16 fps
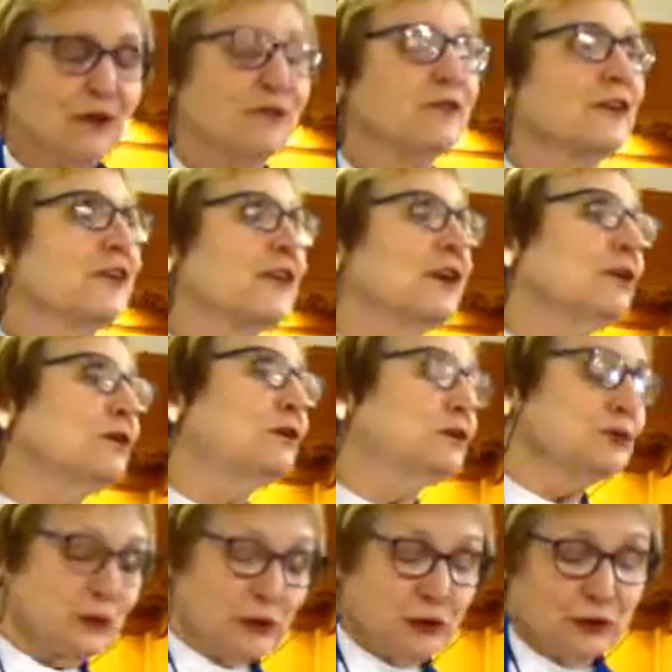For
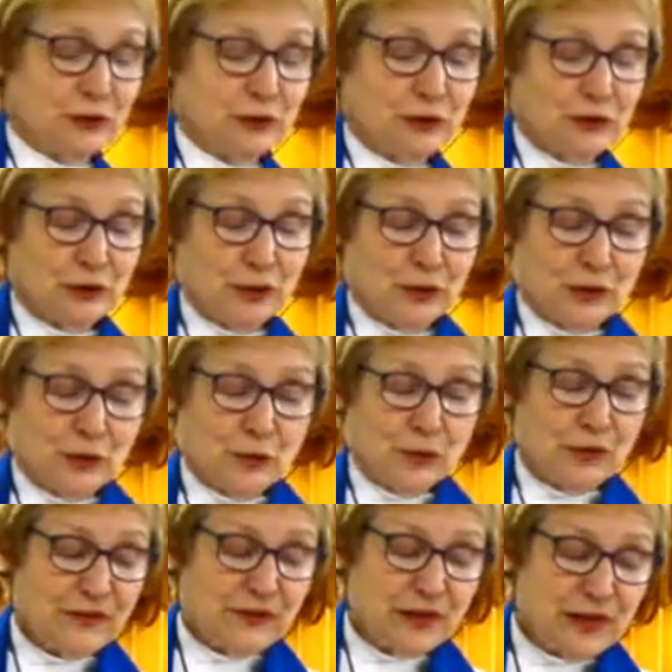those
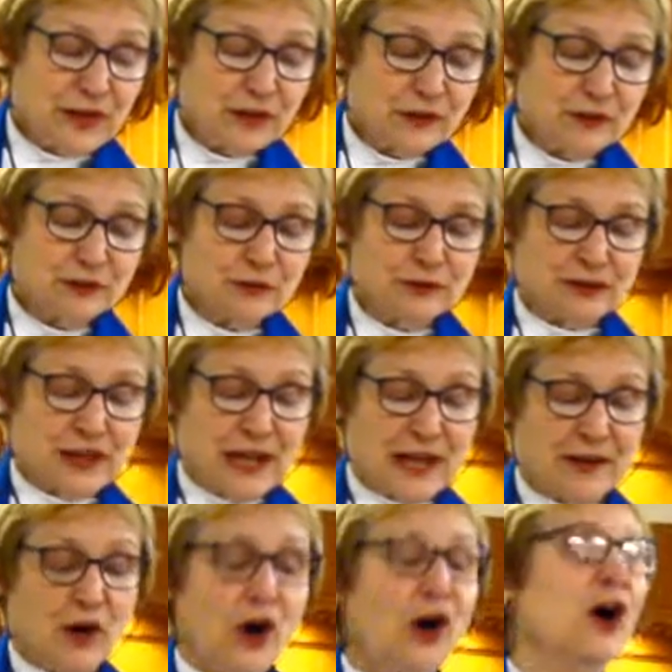with ears
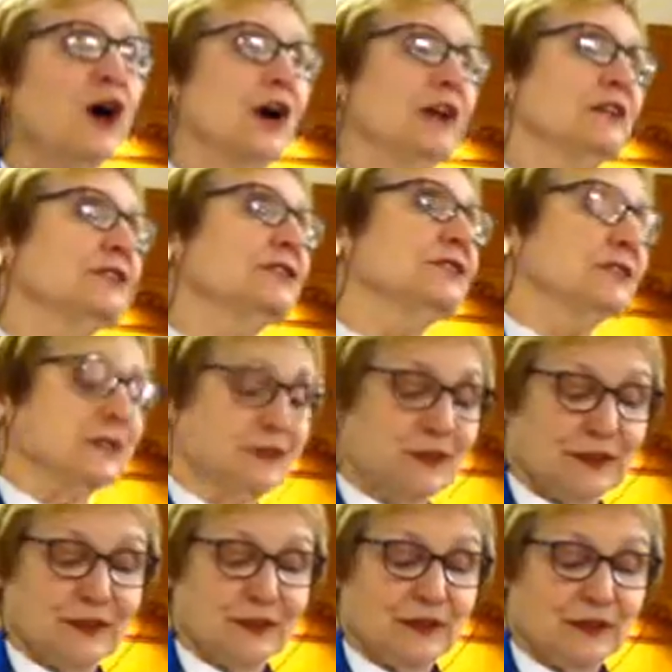and
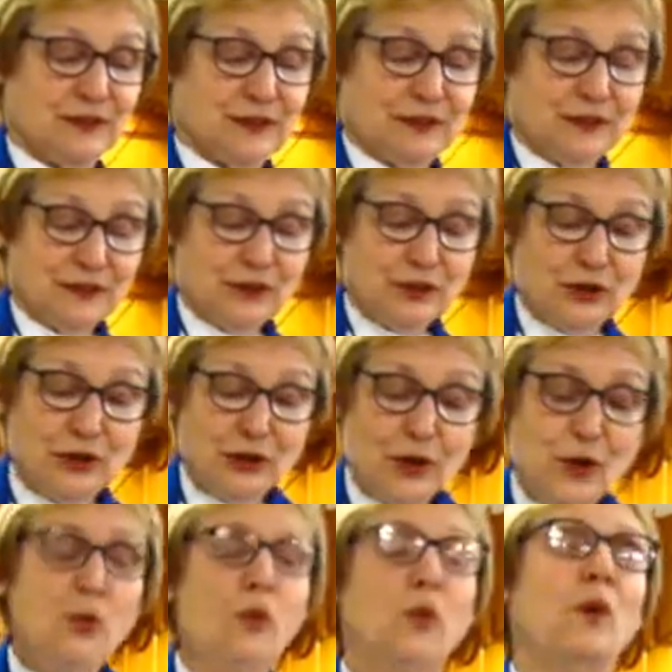hearts to
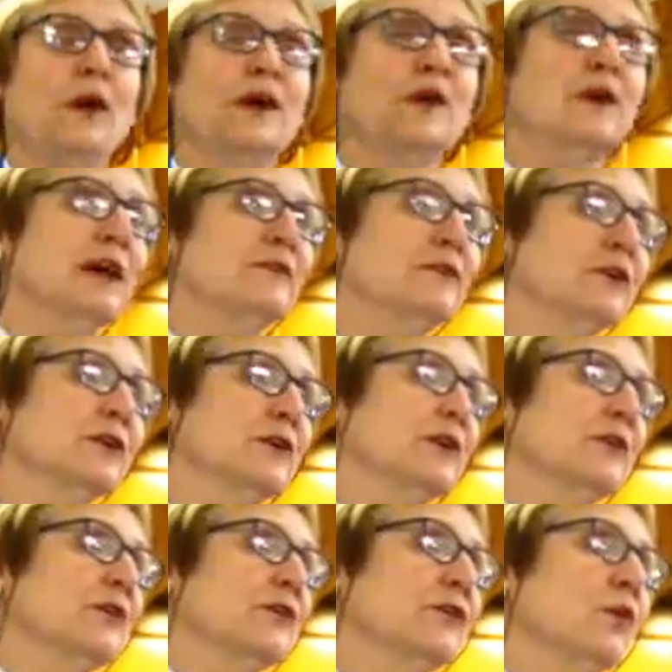go
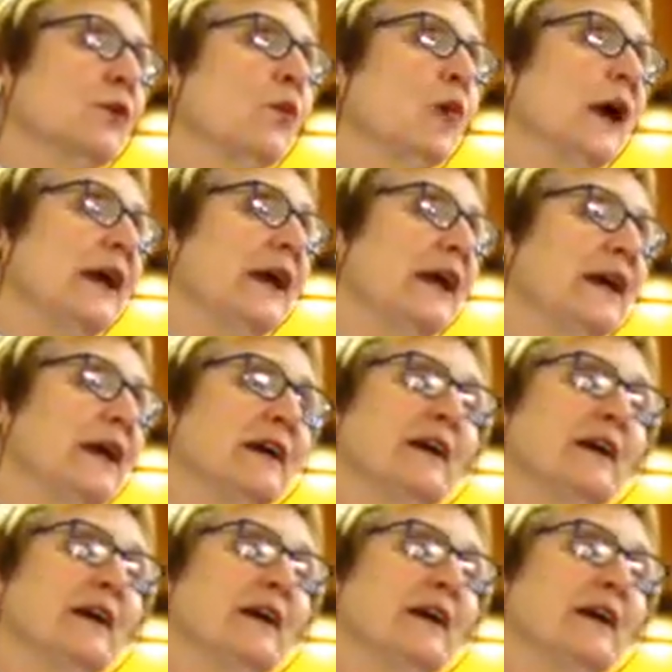wherever the way